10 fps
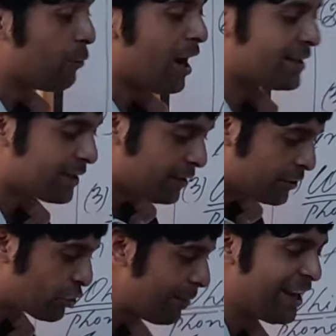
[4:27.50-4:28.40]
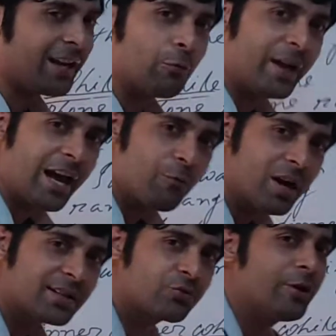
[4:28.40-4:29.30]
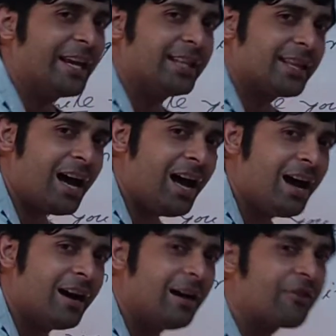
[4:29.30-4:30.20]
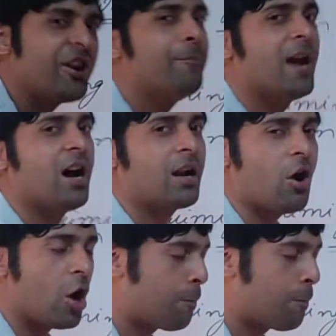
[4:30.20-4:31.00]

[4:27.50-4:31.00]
was swimming in the river or